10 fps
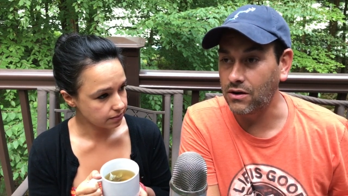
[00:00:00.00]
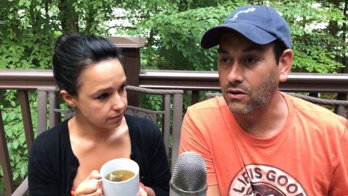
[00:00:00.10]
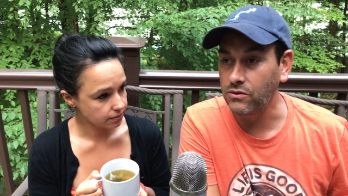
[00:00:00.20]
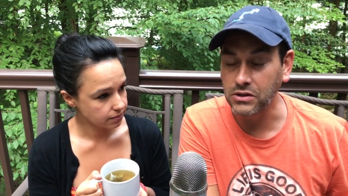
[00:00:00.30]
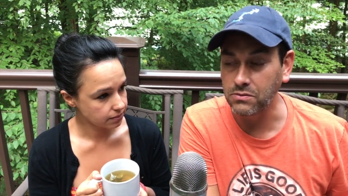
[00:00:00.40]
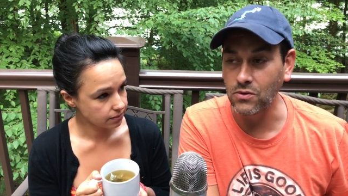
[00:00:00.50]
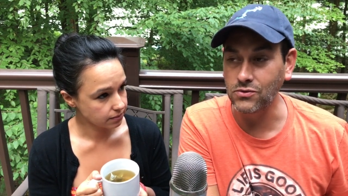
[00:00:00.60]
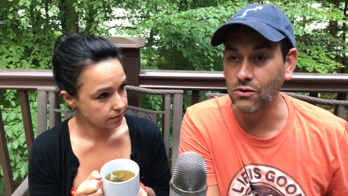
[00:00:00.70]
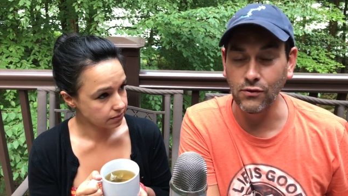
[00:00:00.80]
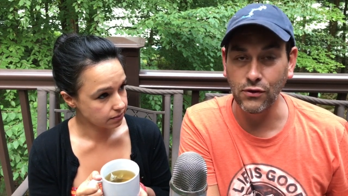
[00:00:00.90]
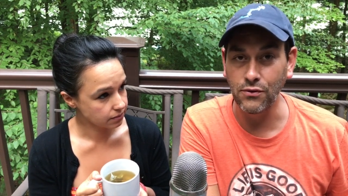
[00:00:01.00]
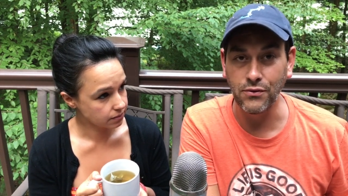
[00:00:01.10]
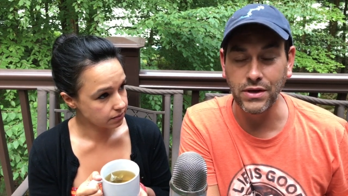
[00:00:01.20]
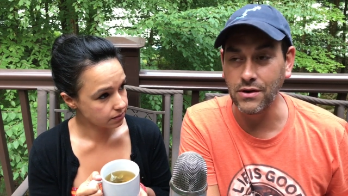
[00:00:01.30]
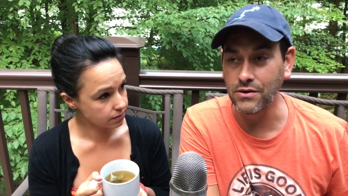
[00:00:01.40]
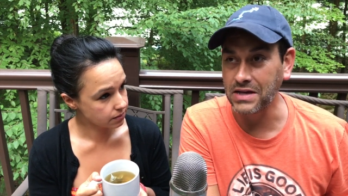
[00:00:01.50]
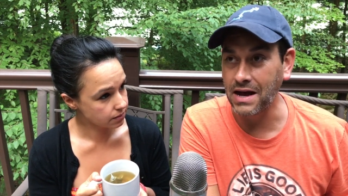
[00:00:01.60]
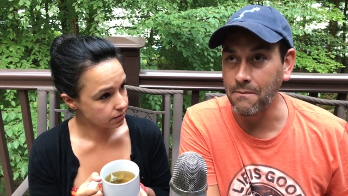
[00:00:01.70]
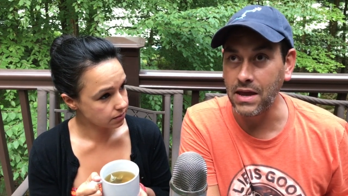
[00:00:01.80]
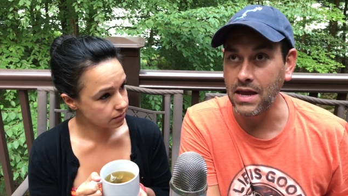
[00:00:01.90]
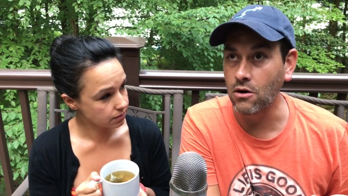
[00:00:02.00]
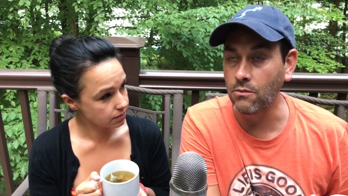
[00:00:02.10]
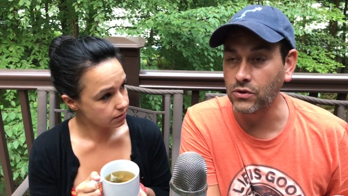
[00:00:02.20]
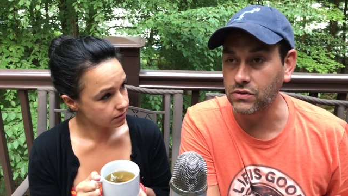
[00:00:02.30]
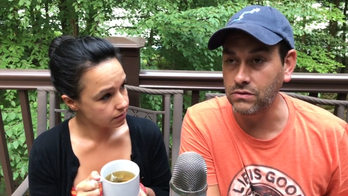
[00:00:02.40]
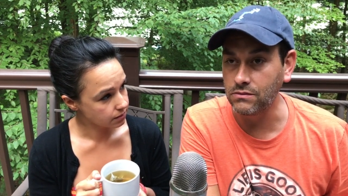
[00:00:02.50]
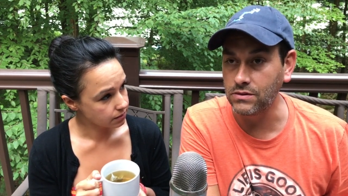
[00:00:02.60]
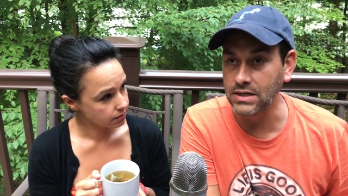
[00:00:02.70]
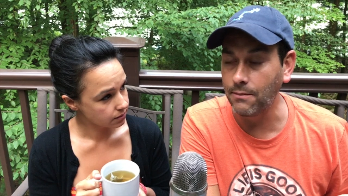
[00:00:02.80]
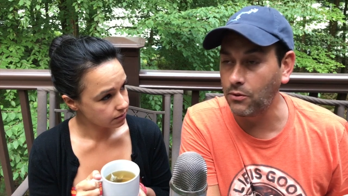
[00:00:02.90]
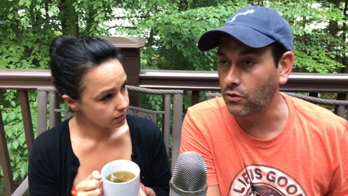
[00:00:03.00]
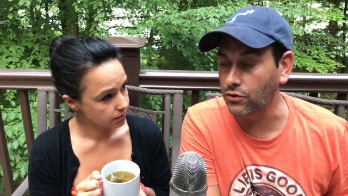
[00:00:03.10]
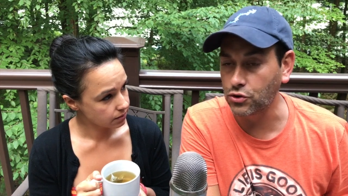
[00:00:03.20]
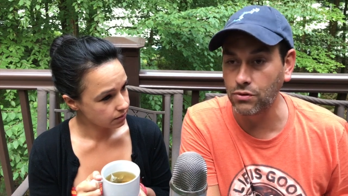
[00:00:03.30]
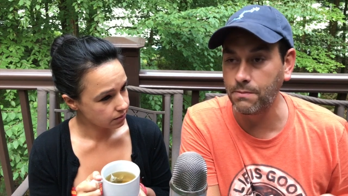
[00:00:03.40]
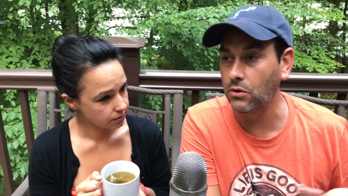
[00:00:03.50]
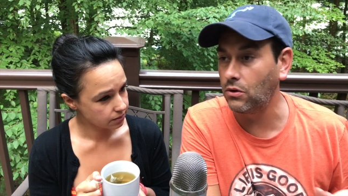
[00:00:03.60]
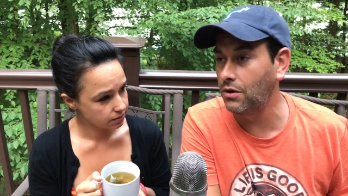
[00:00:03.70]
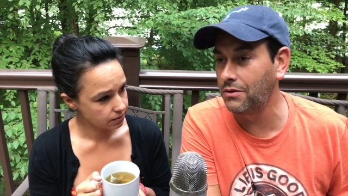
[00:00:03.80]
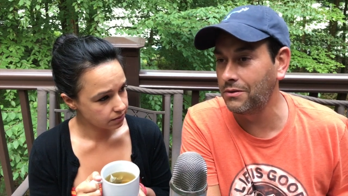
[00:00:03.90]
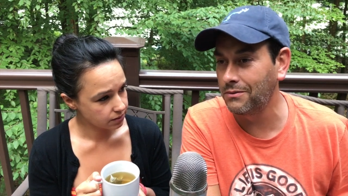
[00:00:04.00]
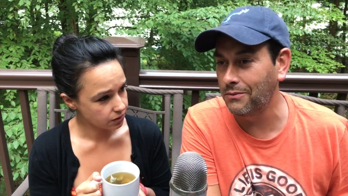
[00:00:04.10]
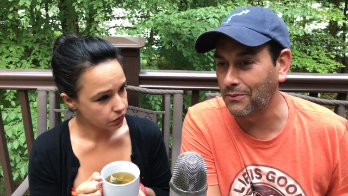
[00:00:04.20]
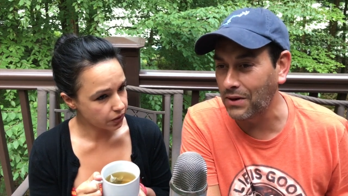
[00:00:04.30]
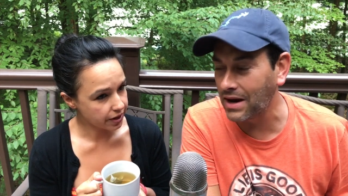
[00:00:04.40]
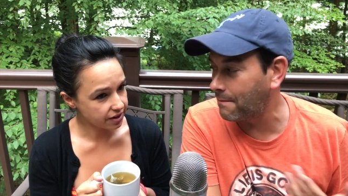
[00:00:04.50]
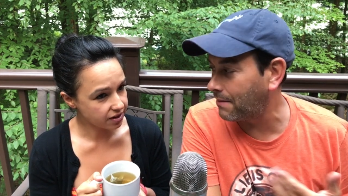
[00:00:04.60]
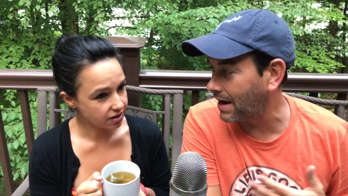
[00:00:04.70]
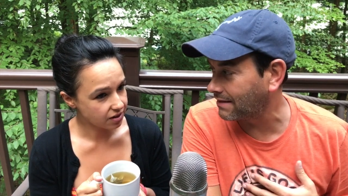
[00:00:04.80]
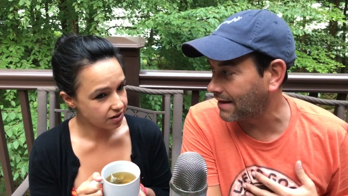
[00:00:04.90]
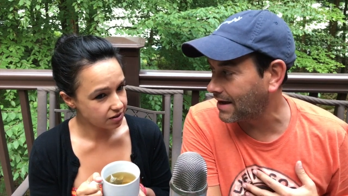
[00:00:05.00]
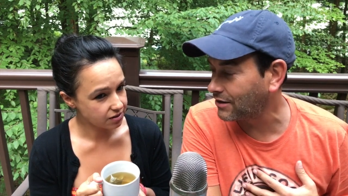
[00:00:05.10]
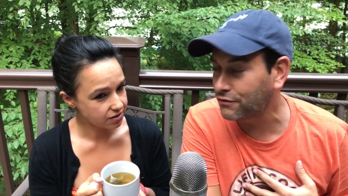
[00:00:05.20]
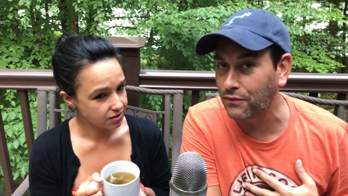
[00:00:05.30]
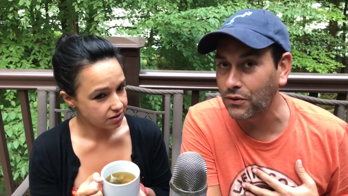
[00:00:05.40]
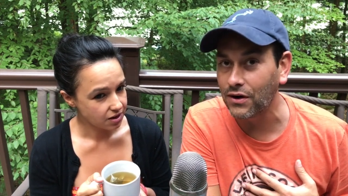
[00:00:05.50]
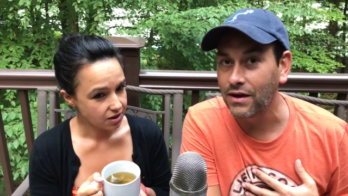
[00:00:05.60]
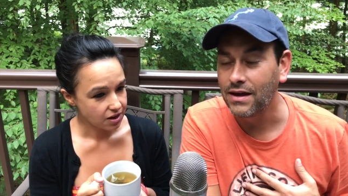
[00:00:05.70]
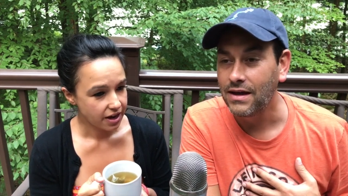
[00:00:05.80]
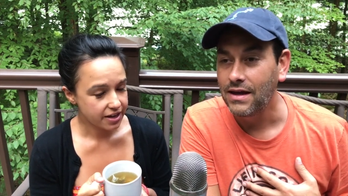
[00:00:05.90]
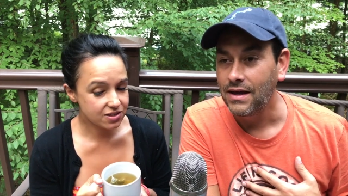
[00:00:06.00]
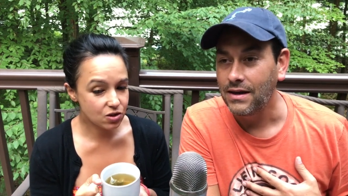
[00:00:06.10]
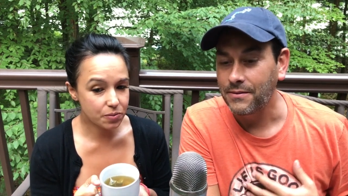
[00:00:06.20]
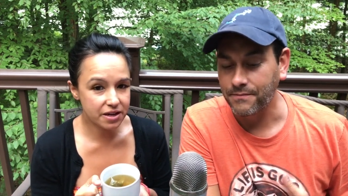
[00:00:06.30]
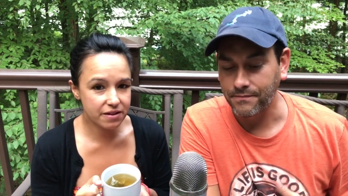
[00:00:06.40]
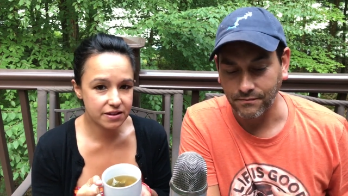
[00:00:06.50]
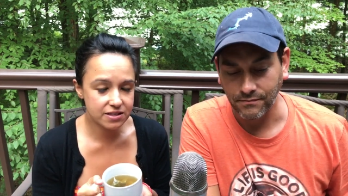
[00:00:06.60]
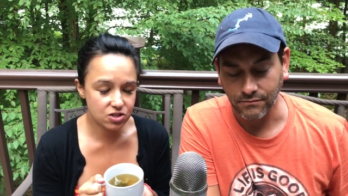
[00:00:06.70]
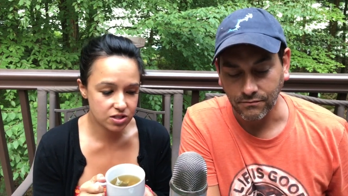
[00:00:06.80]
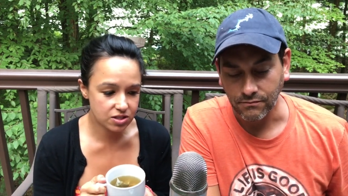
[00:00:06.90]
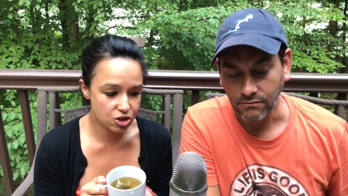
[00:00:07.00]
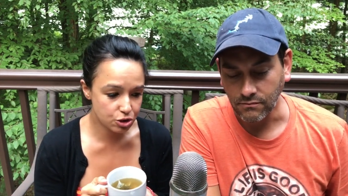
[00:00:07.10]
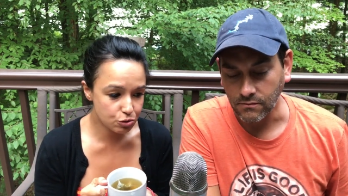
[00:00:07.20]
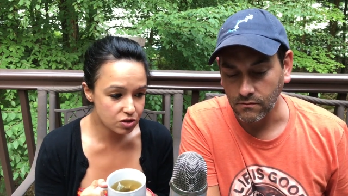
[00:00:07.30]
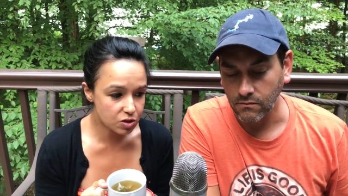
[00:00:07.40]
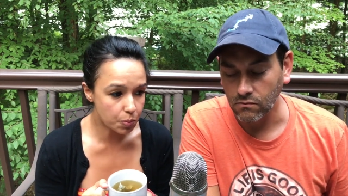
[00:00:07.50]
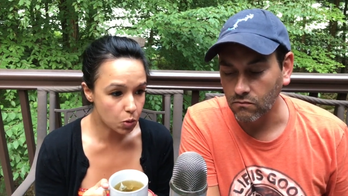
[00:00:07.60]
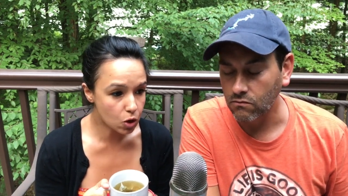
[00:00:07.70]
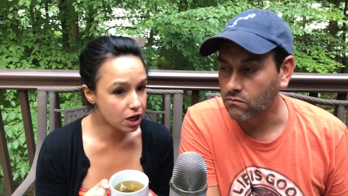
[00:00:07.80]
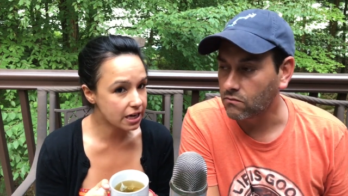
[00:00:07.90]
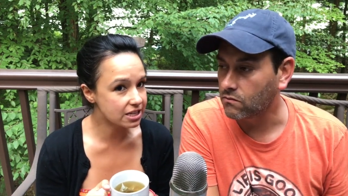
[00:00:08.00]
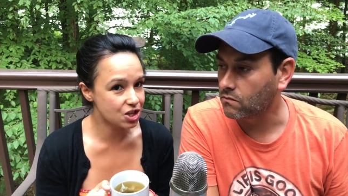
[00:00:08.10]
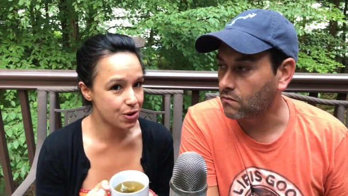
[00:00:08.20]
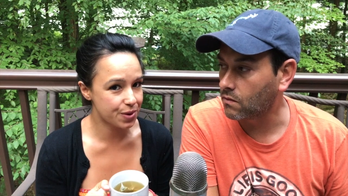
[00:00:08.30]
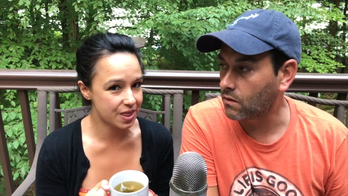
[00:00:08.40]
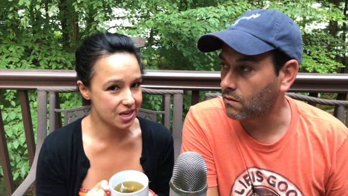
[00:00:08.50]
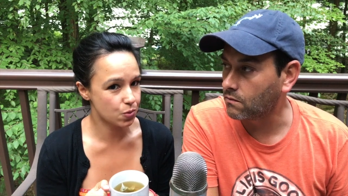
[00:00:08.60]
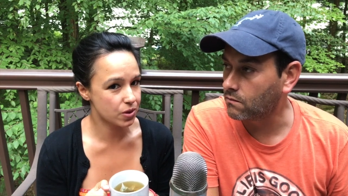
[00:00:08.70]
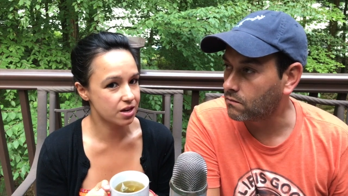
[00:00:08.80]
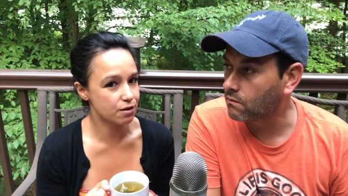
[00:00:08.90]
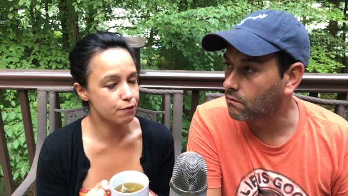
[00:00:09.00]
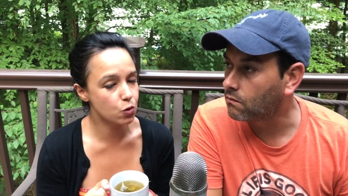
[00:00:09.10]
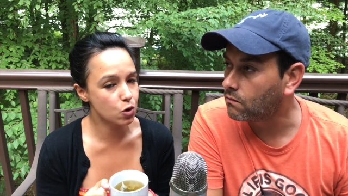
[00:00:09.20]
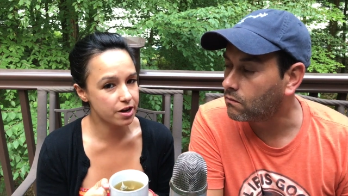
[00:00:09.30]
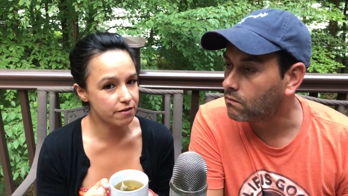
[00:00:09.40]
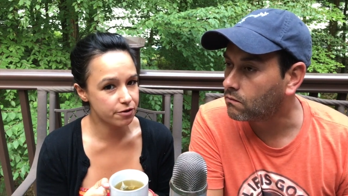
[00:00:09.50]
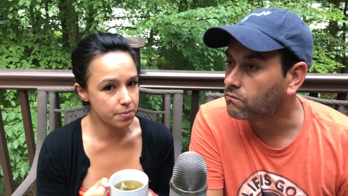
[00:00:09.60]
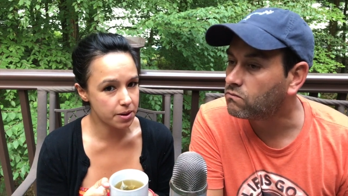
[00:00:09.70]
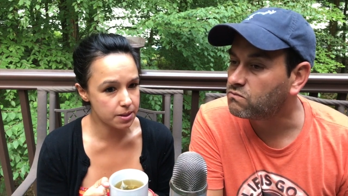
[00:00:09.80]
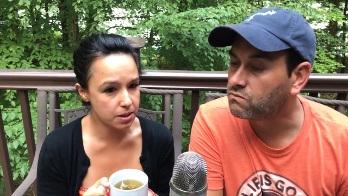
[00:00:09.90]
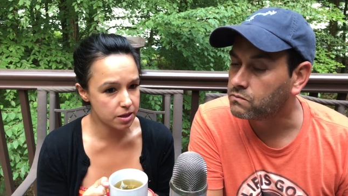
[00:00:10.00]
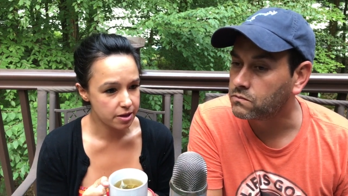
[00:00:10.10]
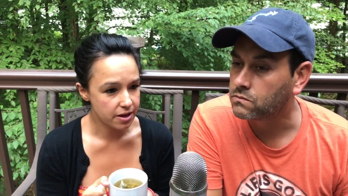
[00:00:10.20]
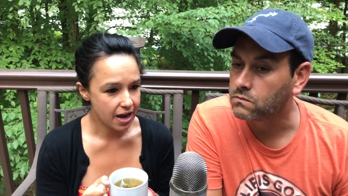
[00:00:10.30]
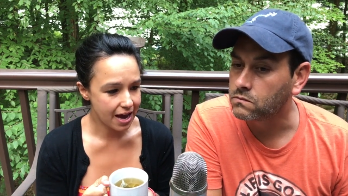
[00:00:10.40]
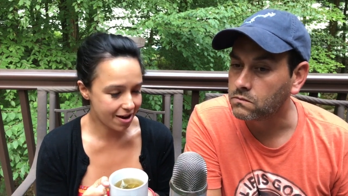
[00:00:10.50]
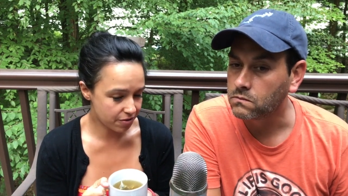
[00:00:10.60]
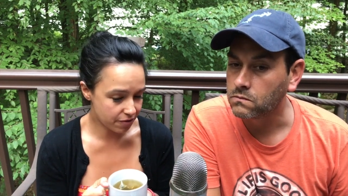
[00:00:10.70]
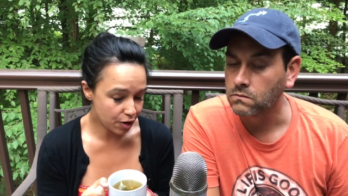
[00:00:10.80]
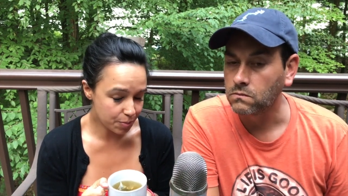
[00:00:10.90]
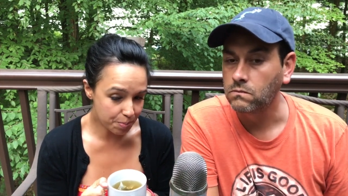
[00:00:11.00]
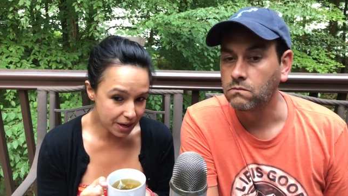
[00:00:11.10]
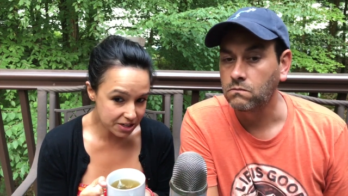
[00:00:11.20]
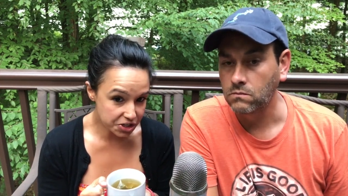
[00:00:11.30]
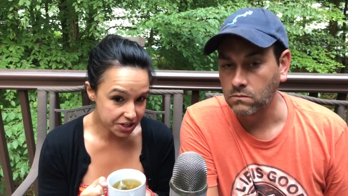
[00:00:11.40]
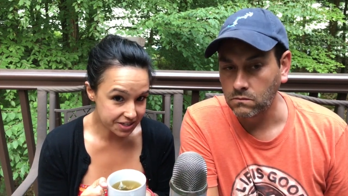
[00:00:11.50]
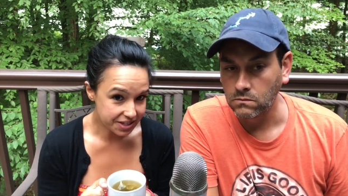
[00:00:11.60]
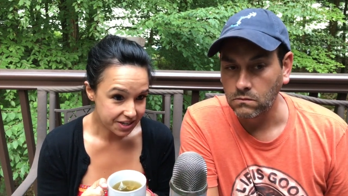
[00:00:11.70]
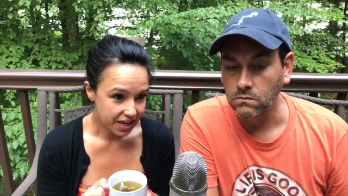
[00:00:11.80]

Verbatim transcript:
Speaker 1: like, holy smokes, over 30 years, I'm paying almost double or triple what right. I'm buying the house for.
Speaker 2: And so many of us just choose the mortgage that we think we can afford every month out of our budget.